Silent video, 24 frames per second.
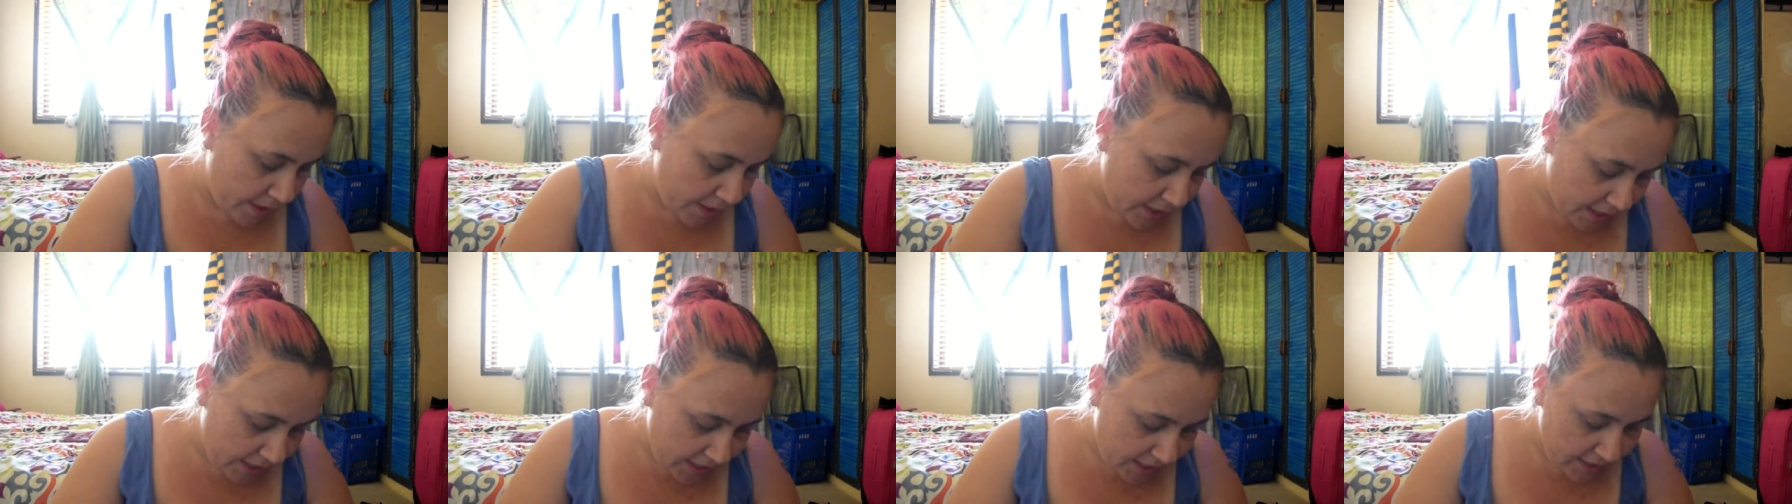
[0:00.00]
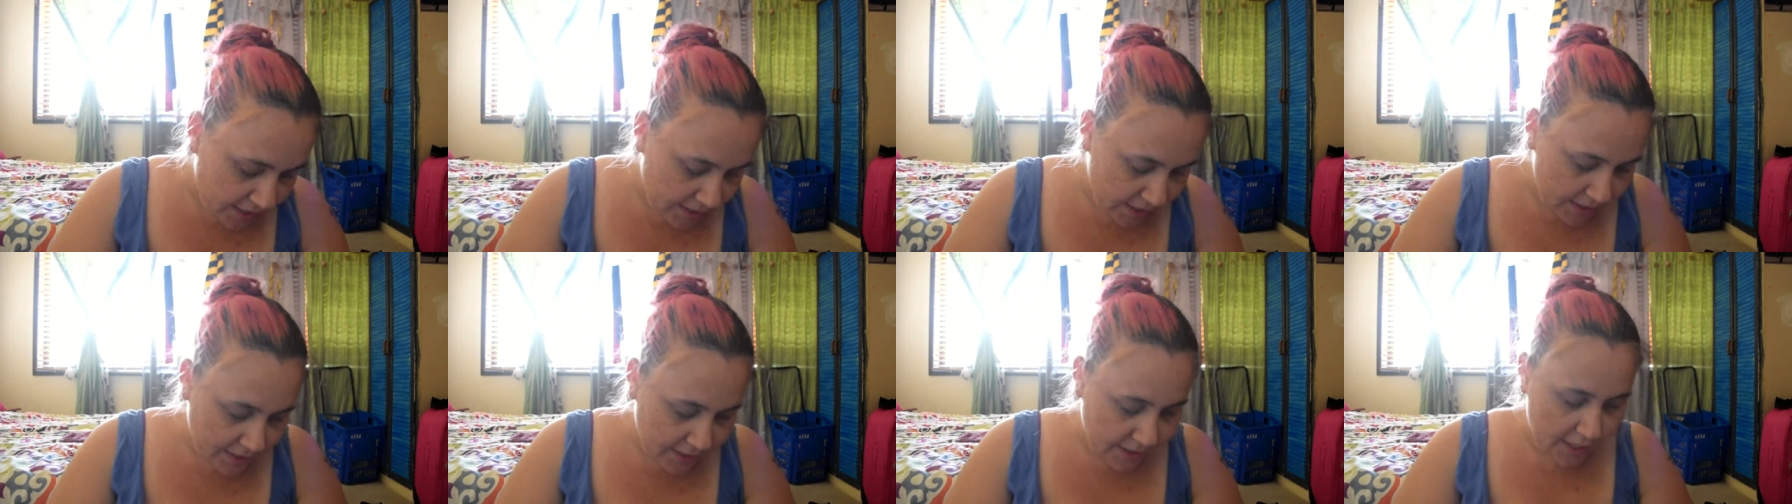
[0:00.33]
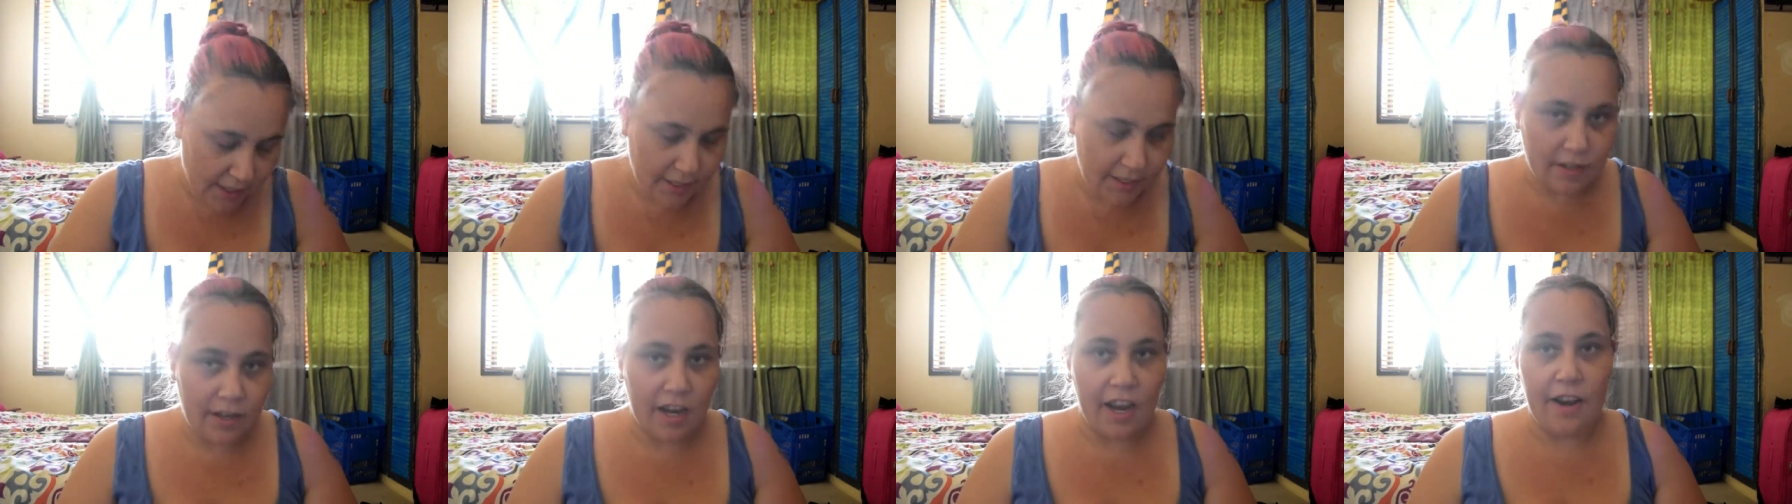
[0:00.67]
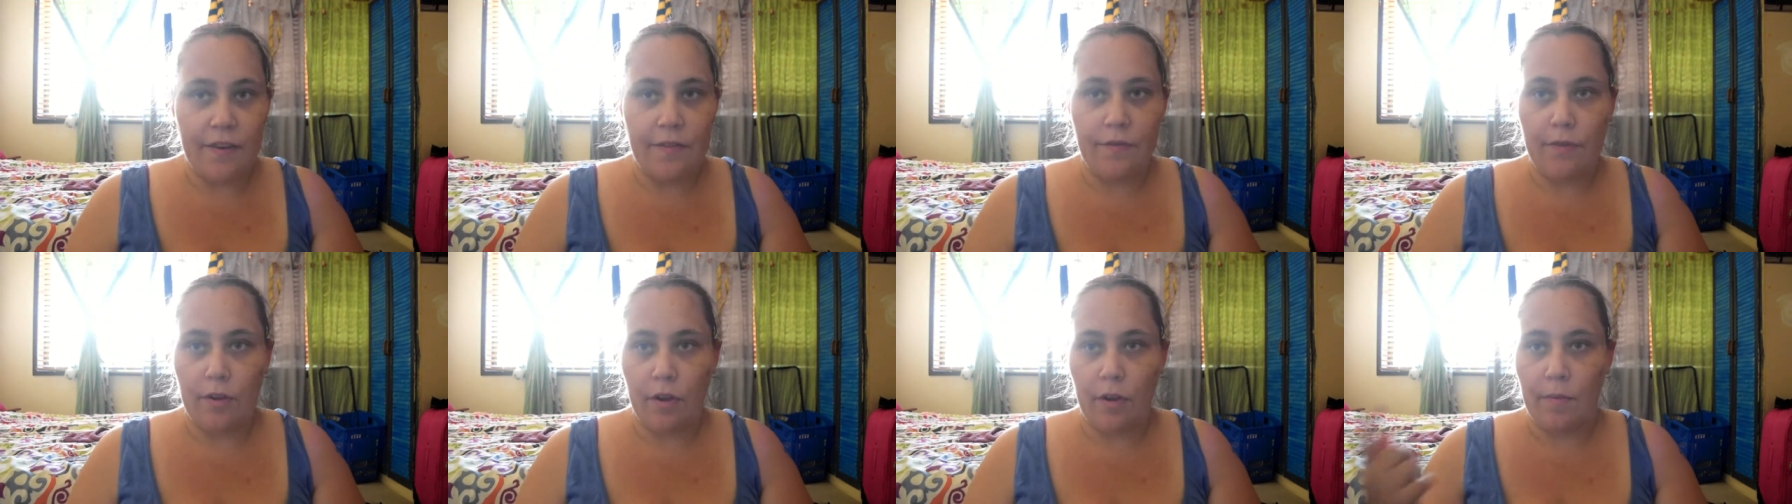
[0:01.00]
nieces,
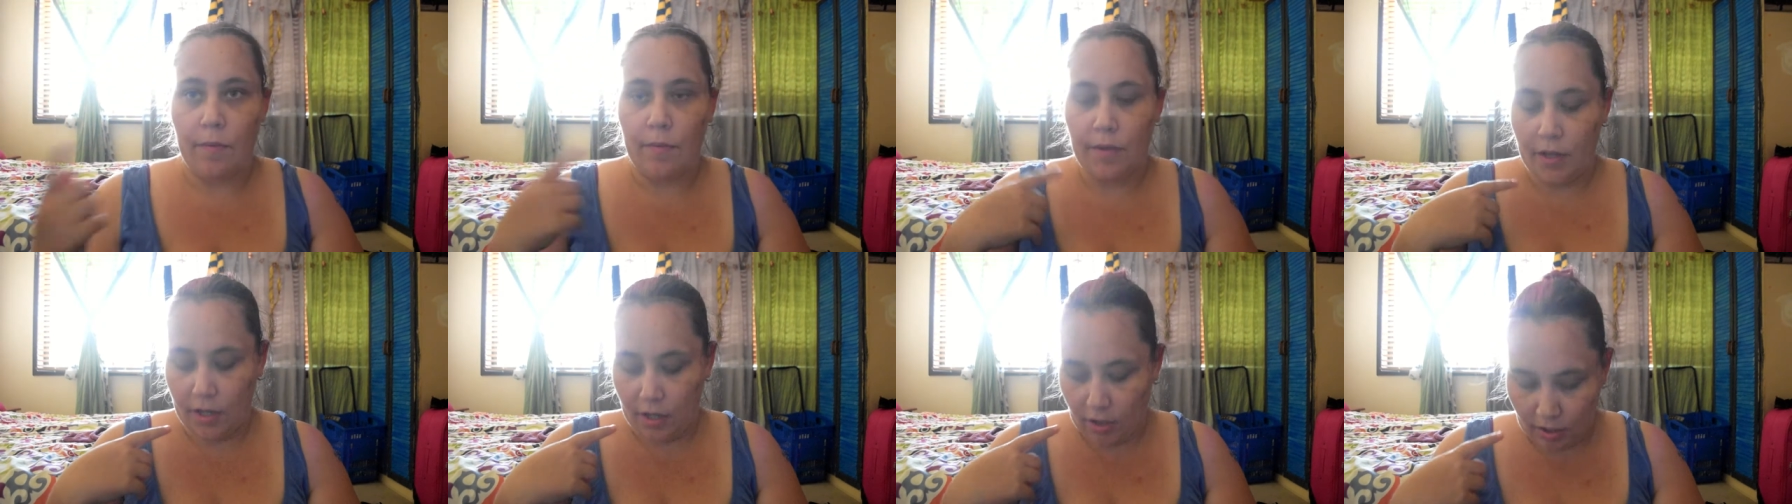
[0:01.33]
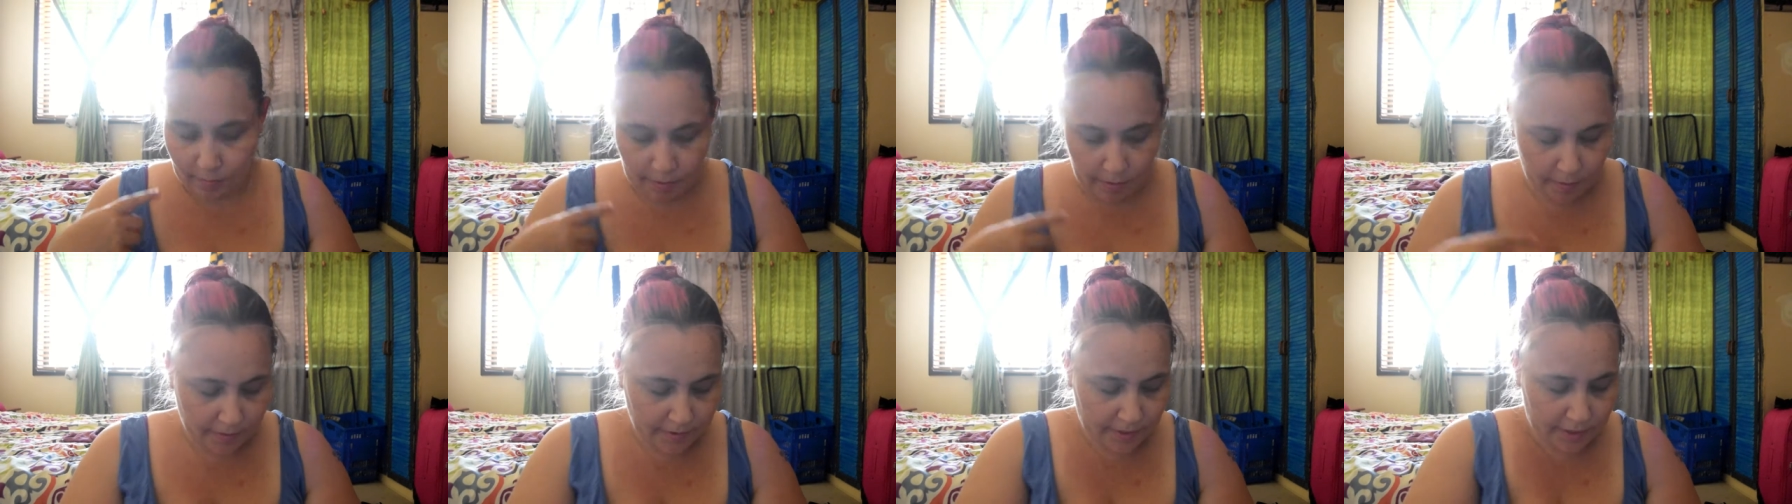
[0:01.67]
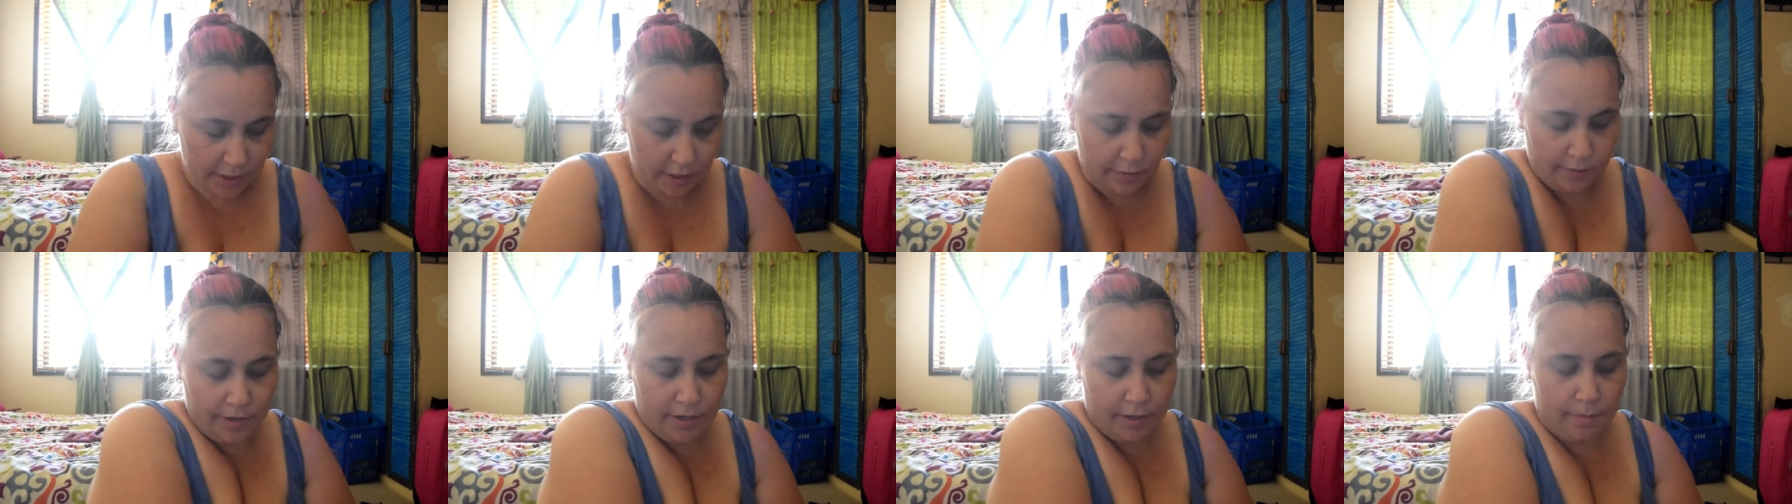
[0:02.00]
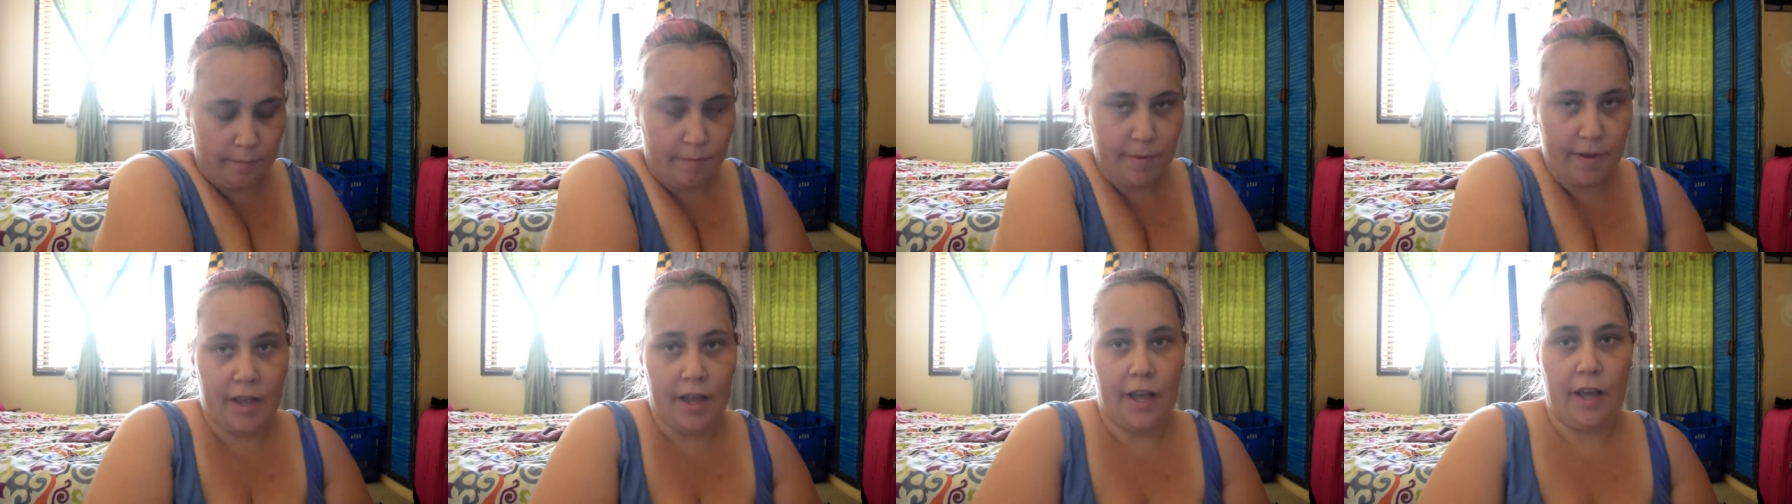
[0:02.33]
aside from the lollipops that go in your
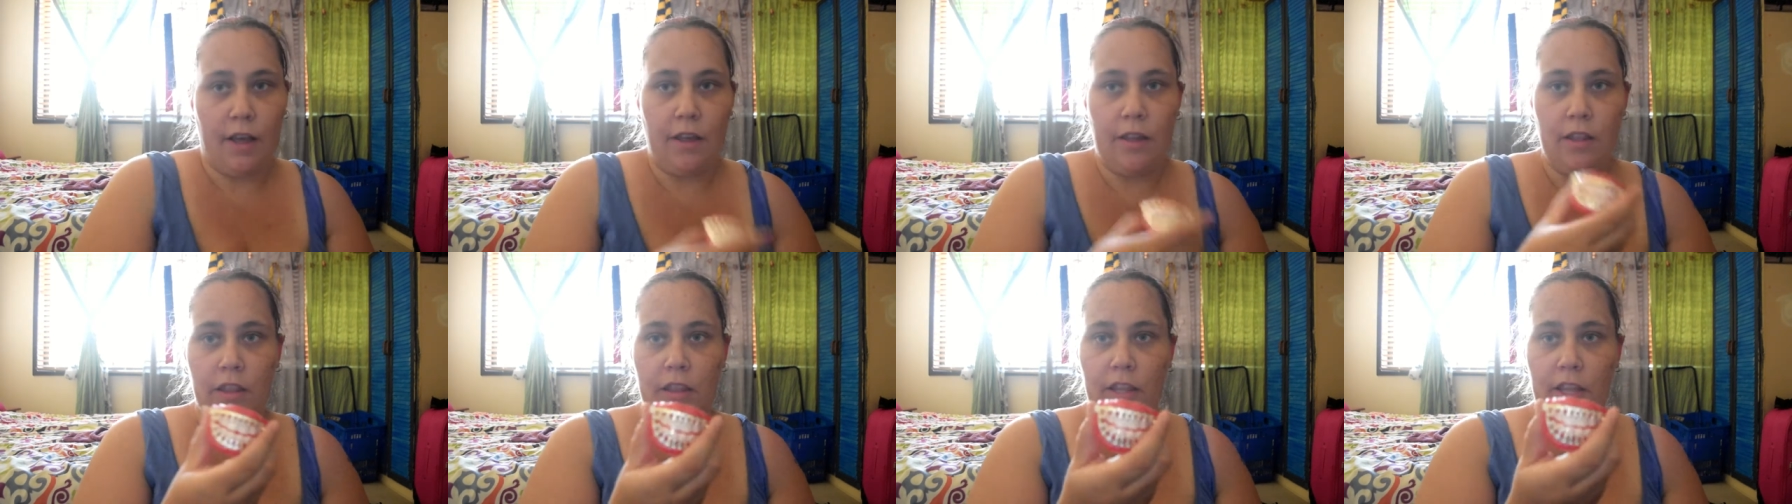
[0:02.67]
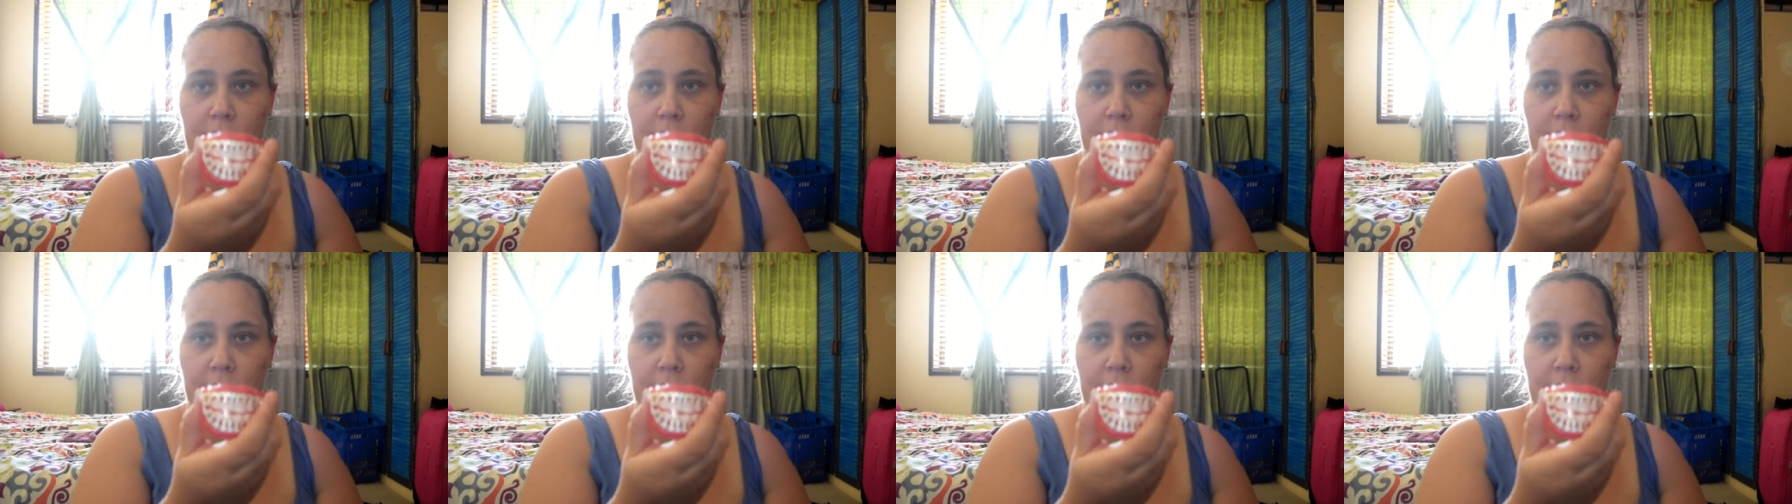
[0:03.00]
mouth,